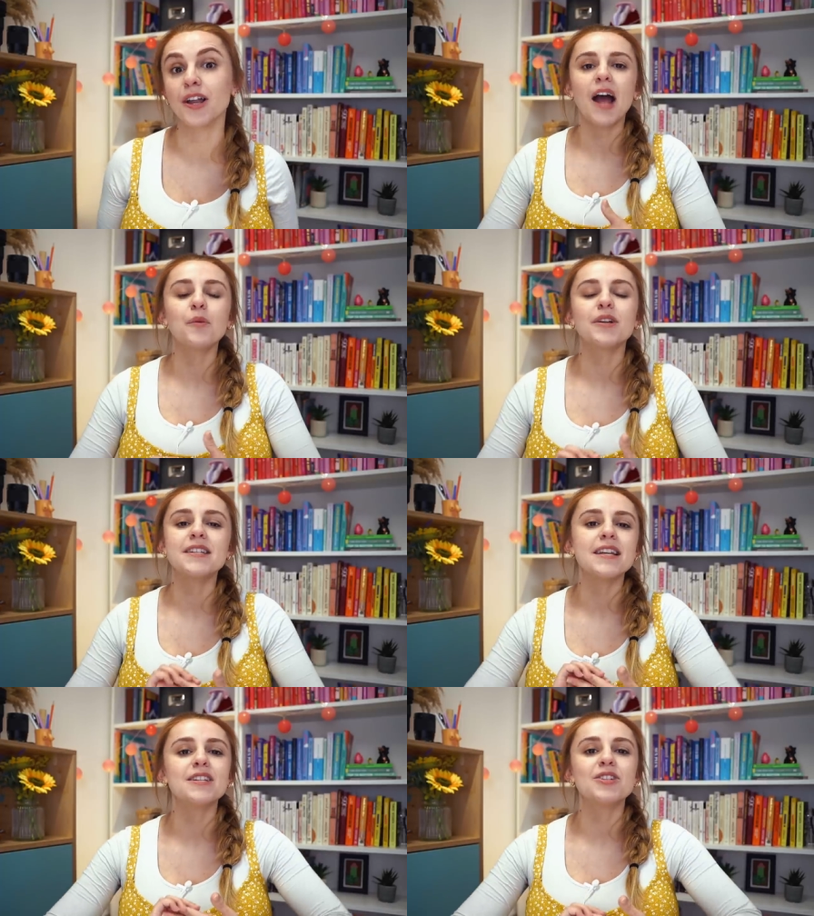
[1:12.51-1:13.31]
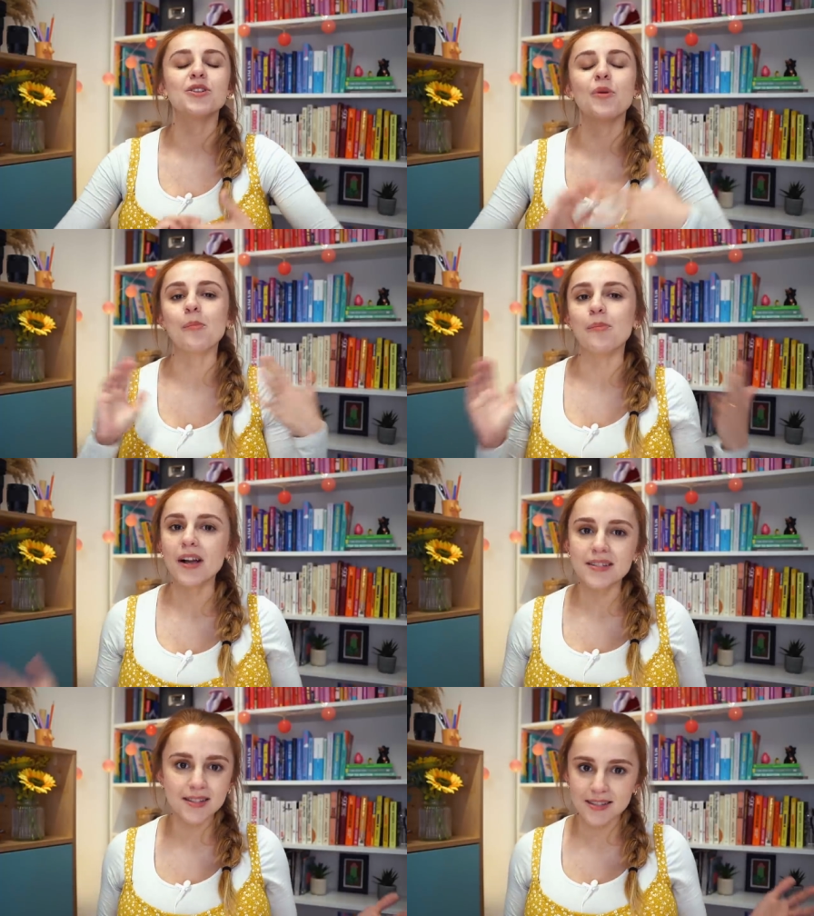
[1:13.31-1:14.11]
I wanted to
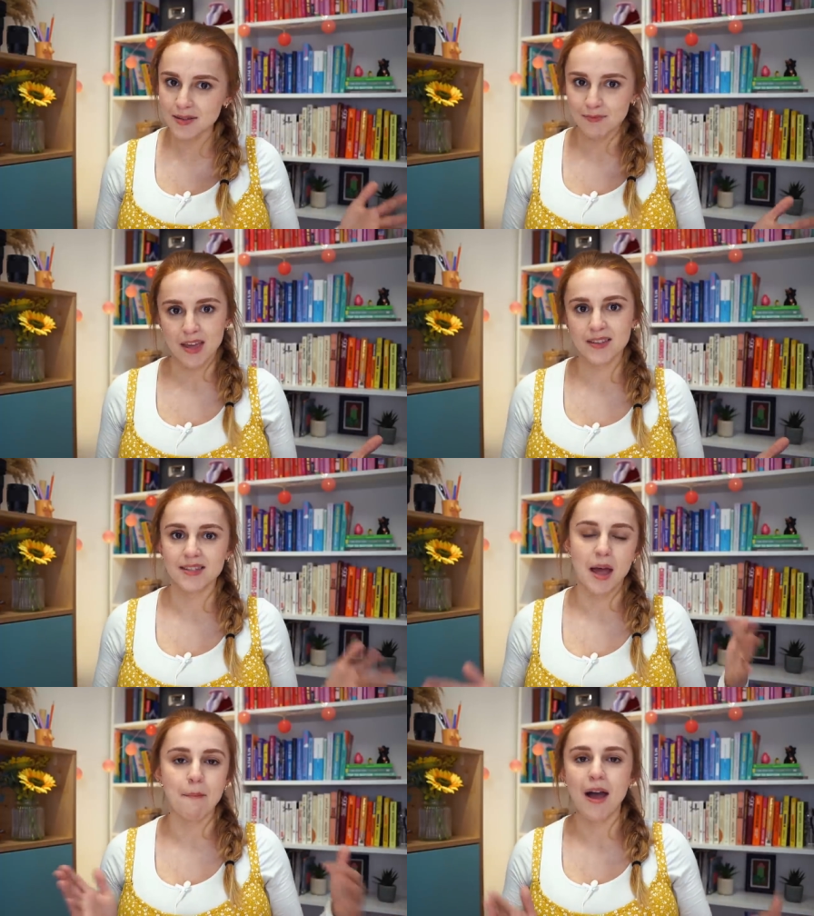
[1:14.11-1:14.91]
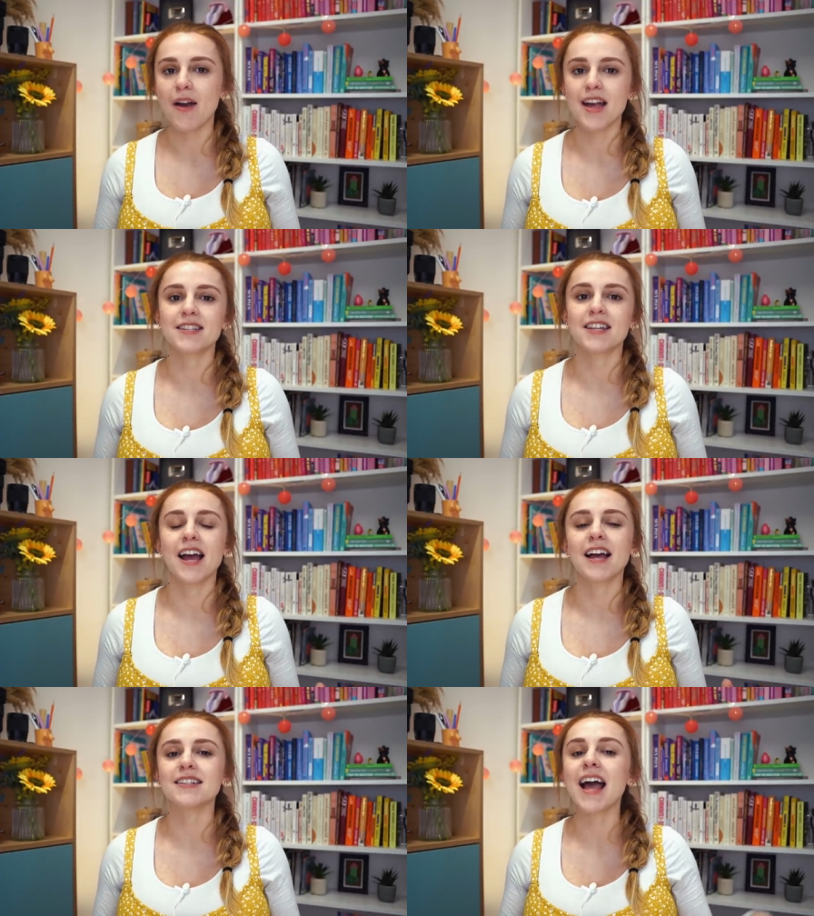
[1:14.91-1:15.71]
bust some myths about S T
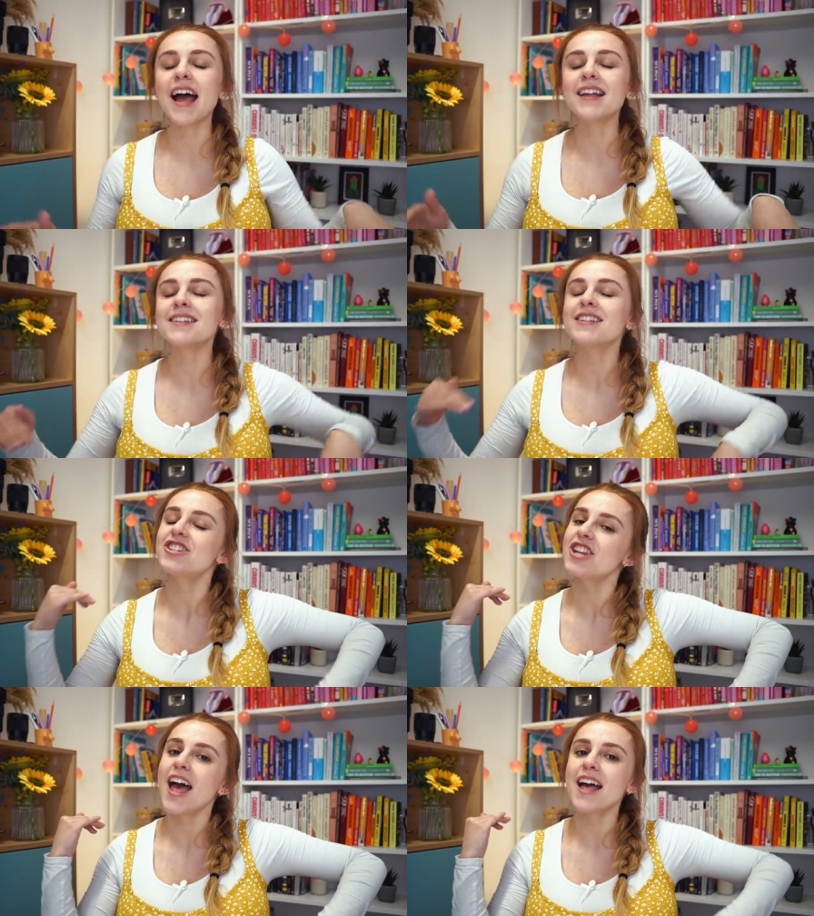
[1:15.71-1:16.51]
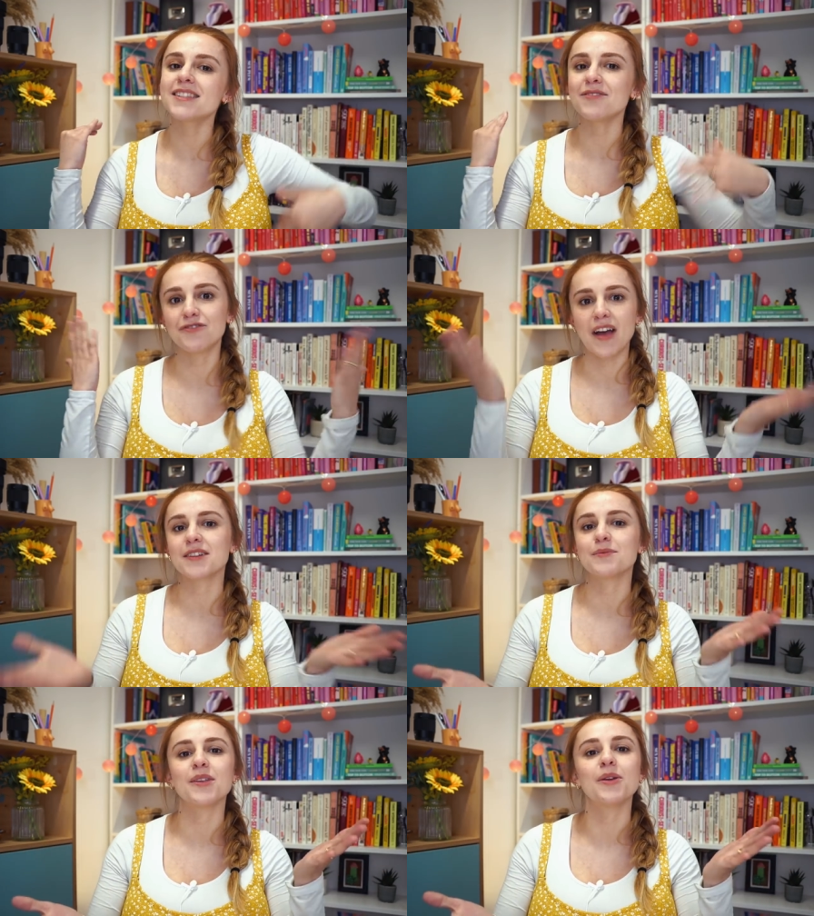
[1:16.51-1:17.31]
Is and share some
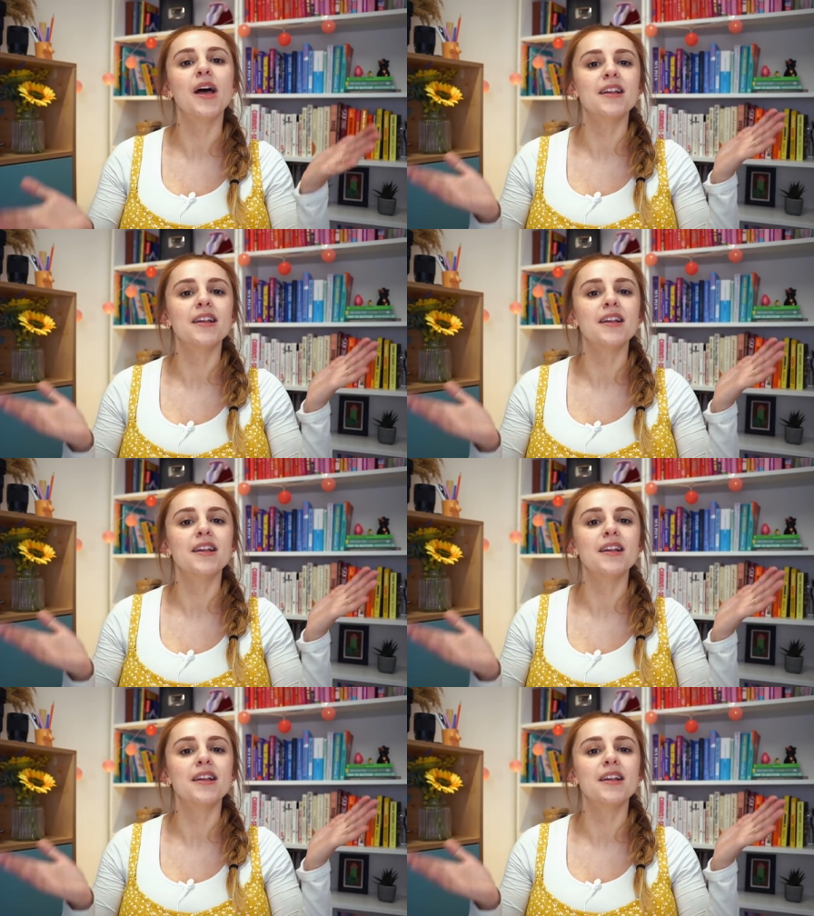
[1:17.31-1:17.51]
facts with you